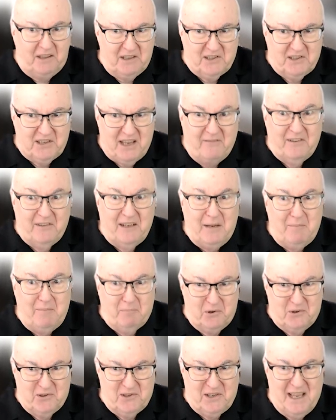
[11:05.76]
of the
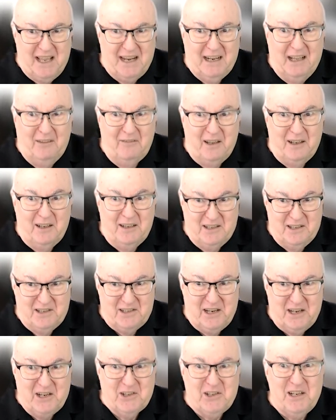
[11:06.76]
70% of the
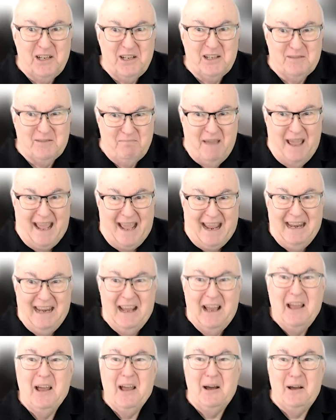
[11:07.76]
decision is
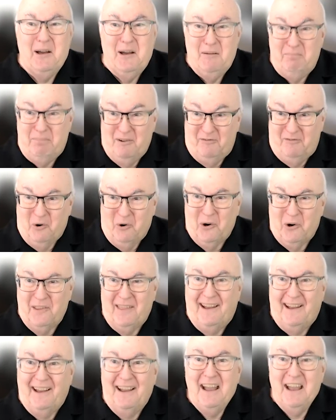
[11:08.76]
made before
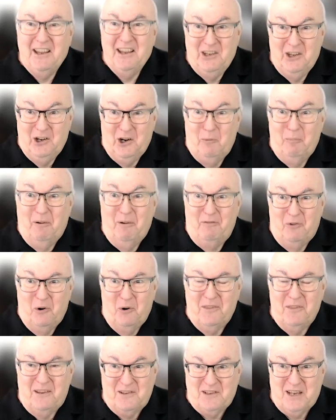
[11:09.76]

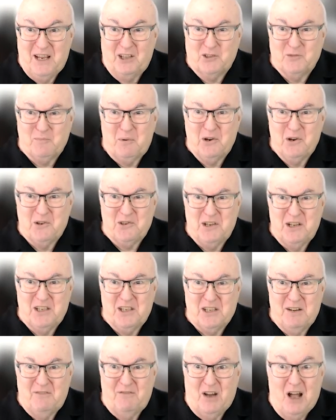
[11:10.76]
the salesperson
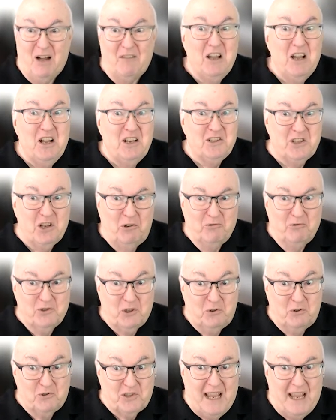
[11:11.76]
is involved. So
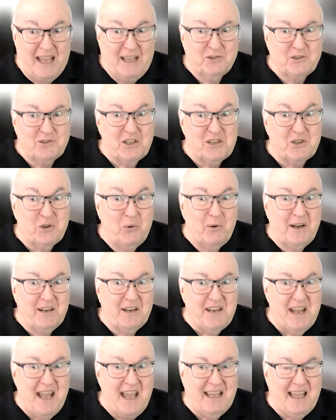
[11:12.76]
sales is going to
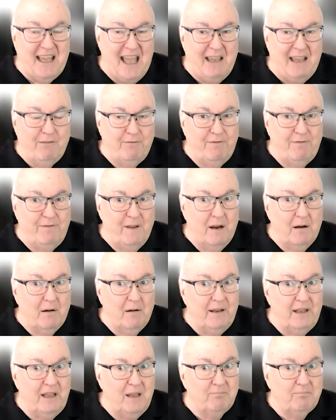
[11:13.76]
take a
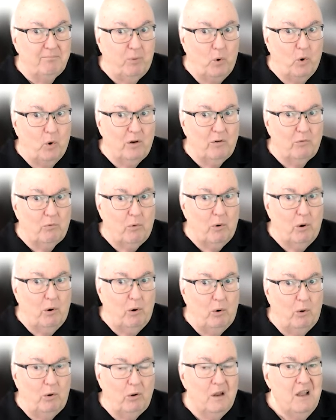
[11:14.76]
very important
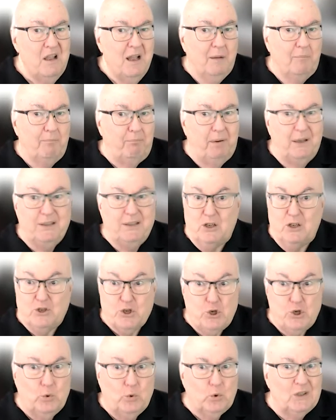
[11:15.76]
role, but the
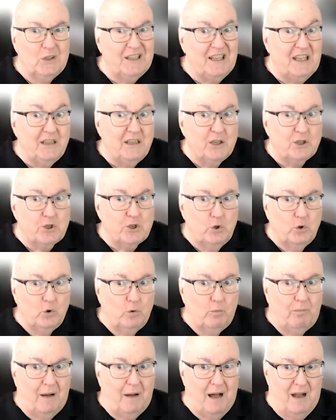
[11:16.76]
tool in the
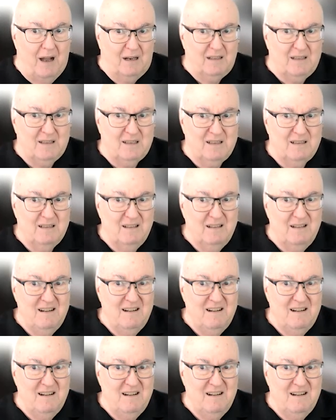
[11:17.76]
toolbox